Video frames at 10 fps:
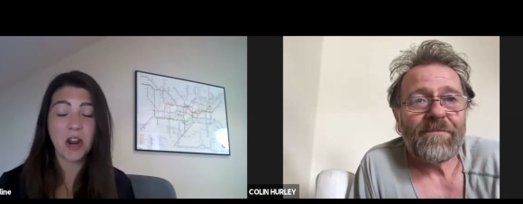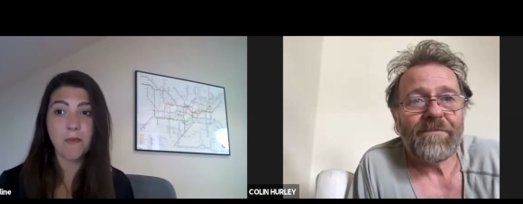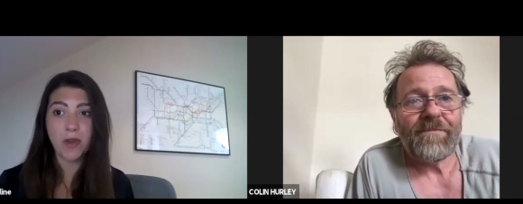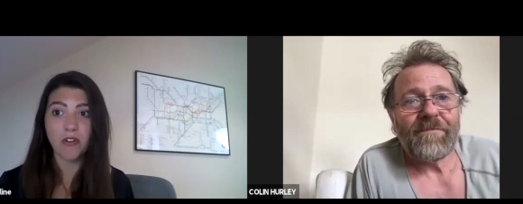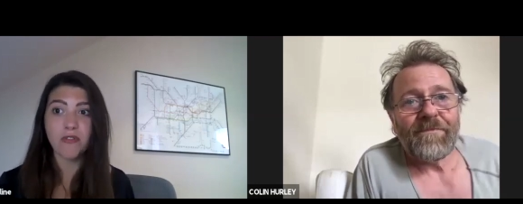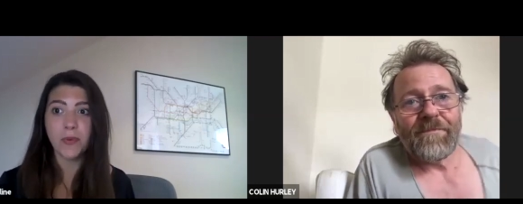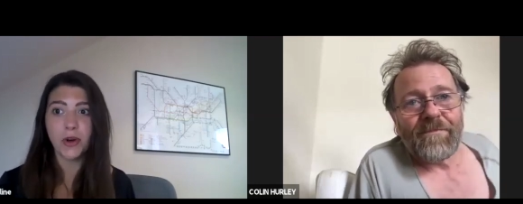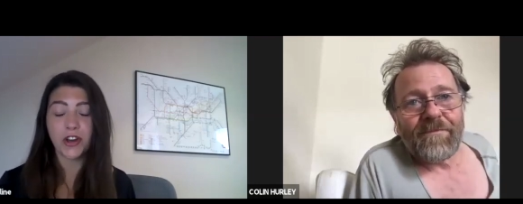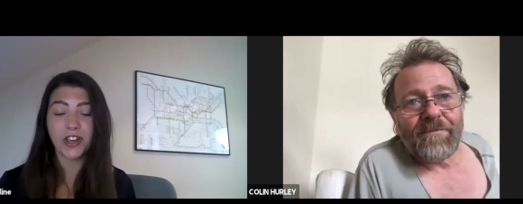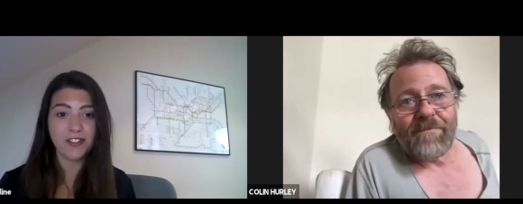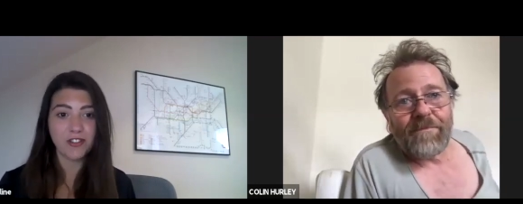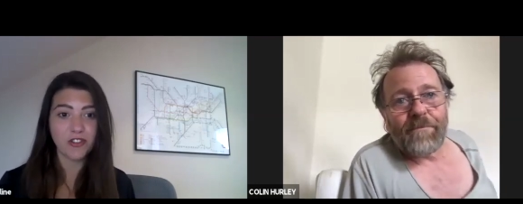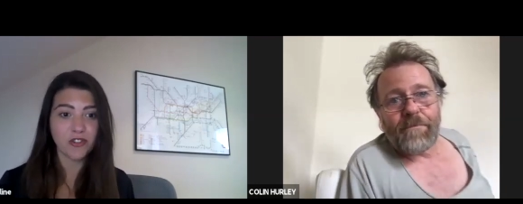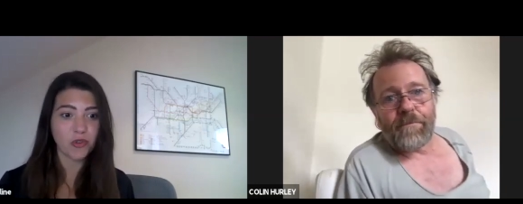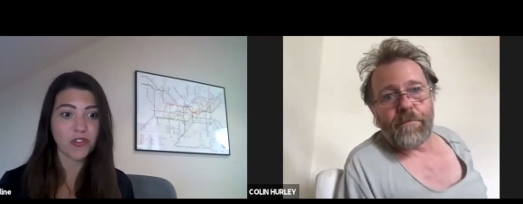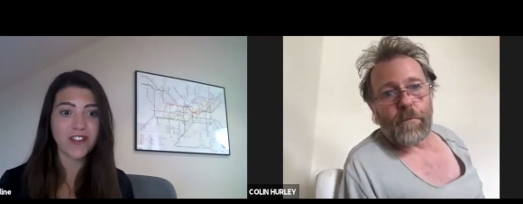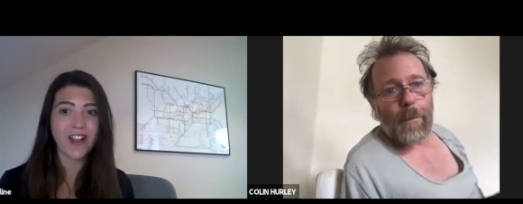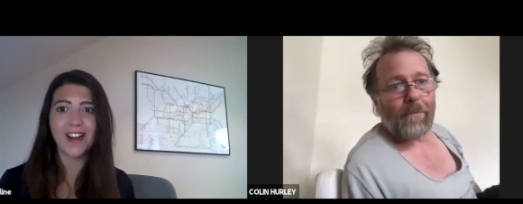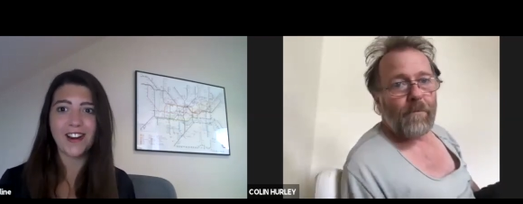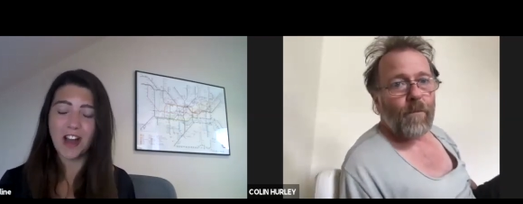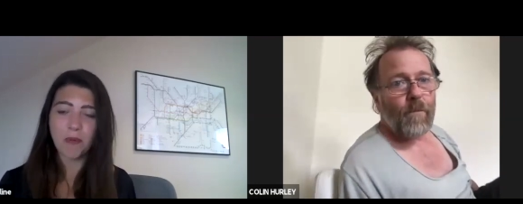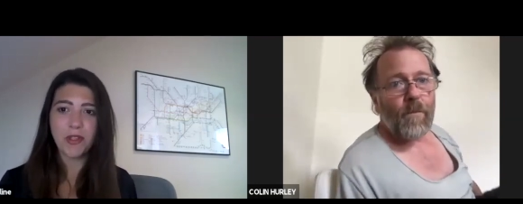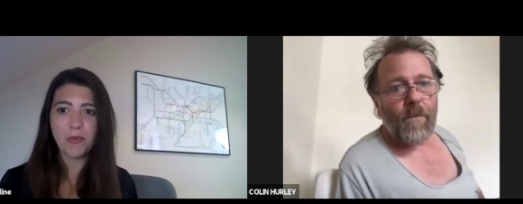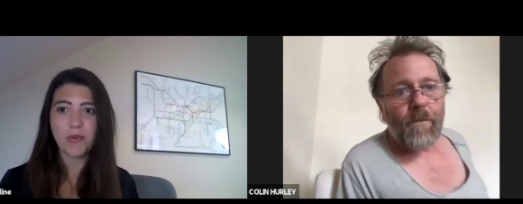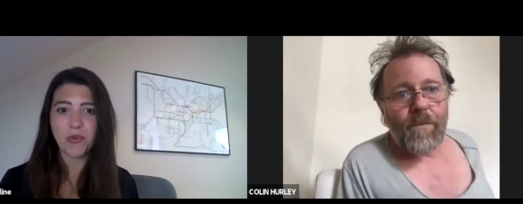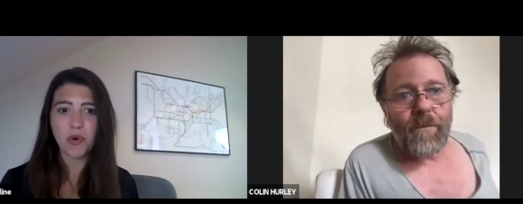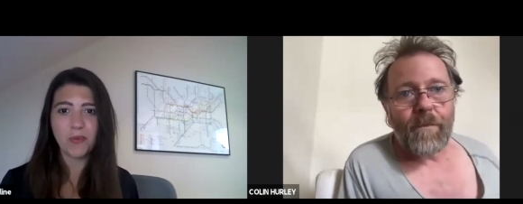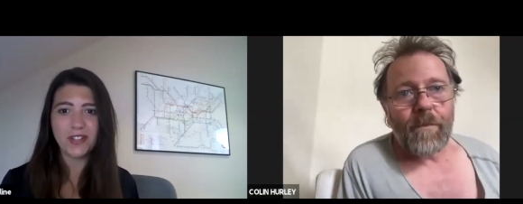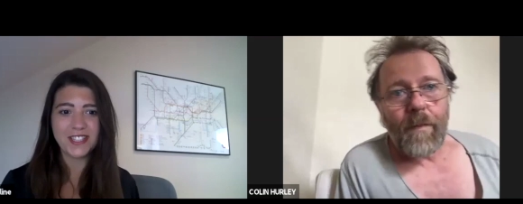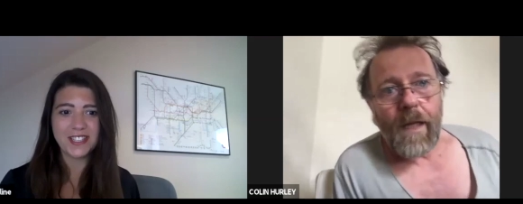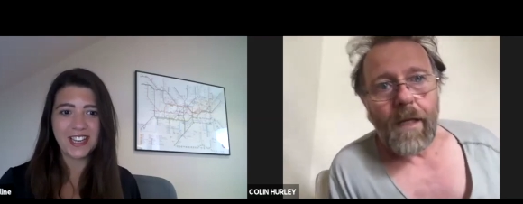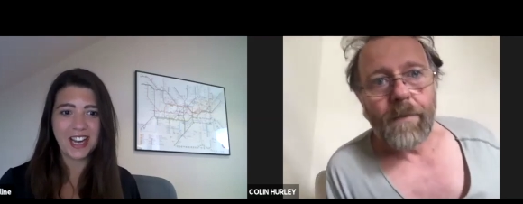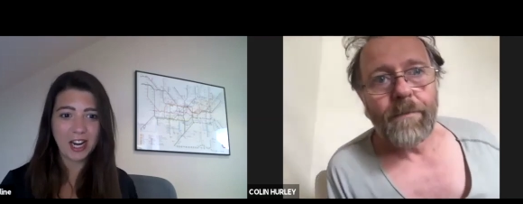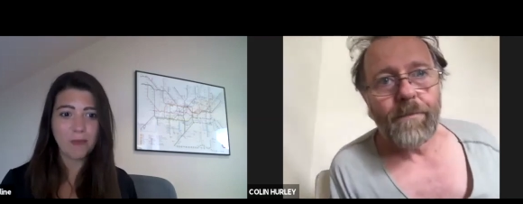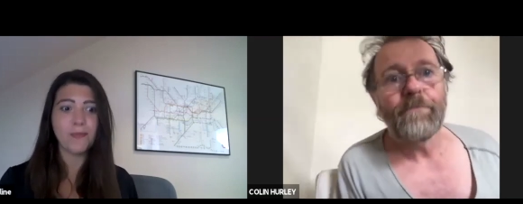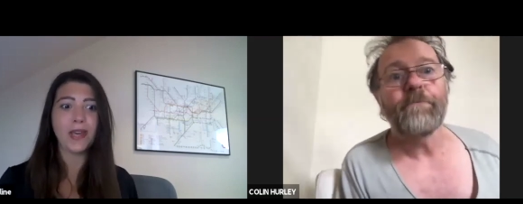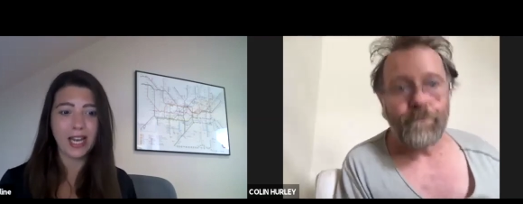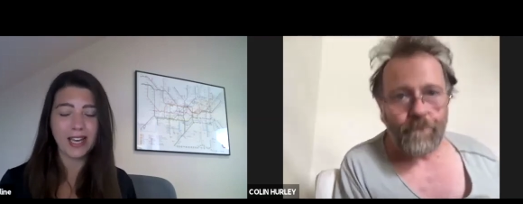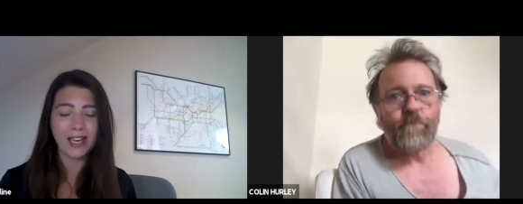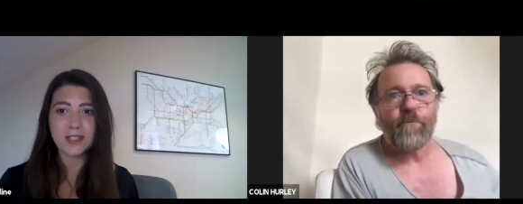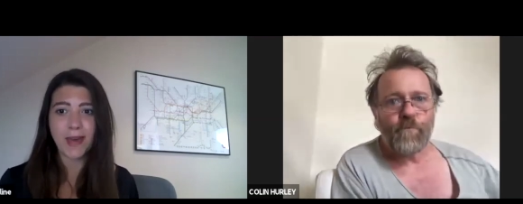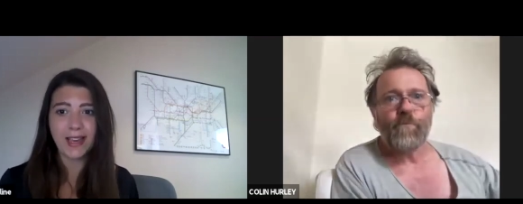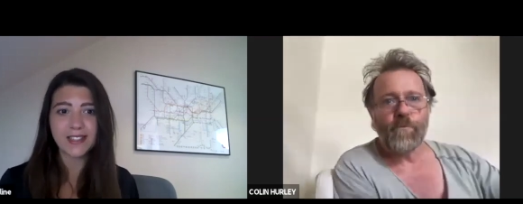Speaker 1: of be off book and just sort of stand up in the performances and kind of be like a space.